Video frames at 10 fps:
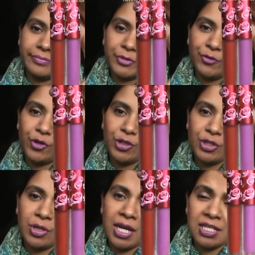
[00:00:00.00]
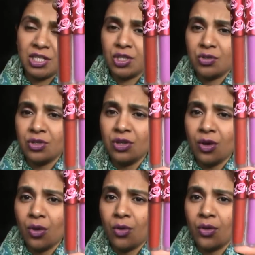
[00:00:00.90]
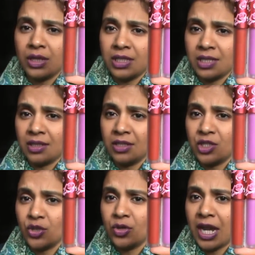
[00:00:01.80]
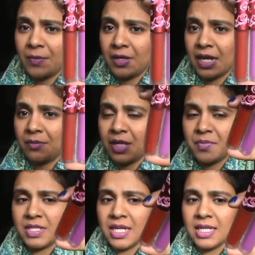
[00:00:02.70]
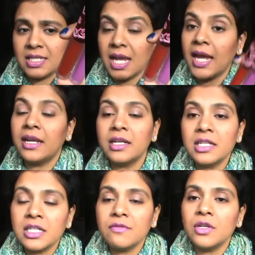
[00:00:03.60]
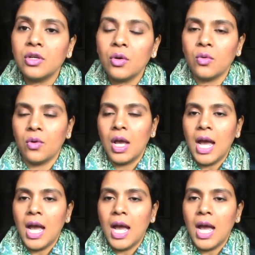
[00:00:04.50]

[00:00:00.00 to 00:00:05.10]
of course you guys should know these are the two lime crime lipsticks I didn't even know